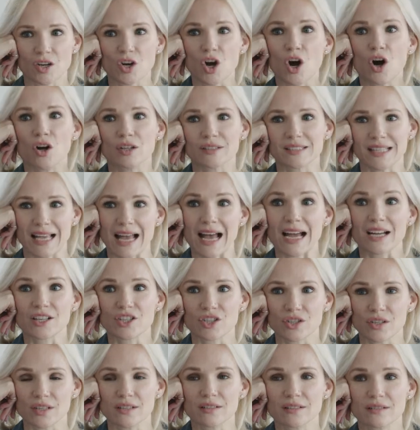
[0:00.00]
a call to
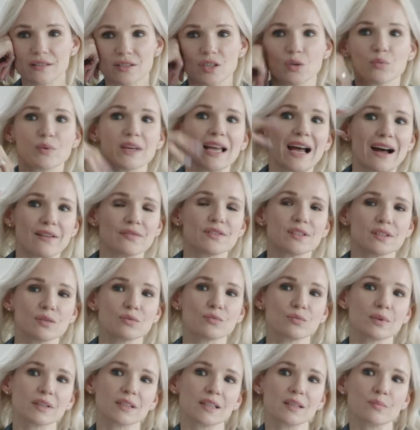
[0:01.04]
action. You know, we have to
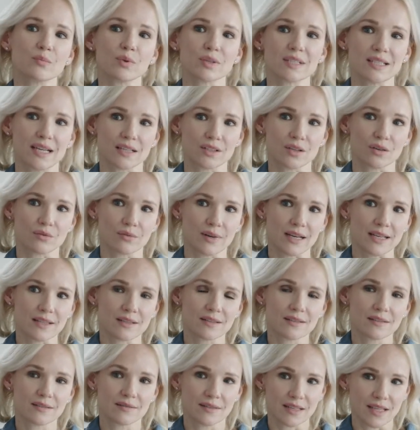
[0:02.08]
really protect our
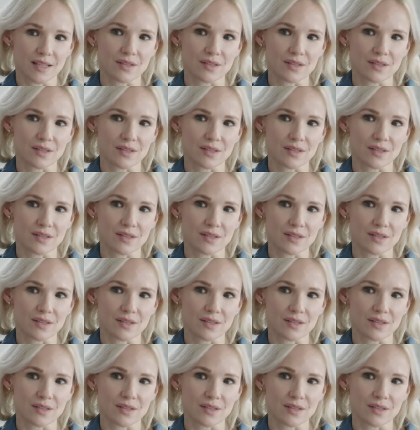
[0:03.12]
rights.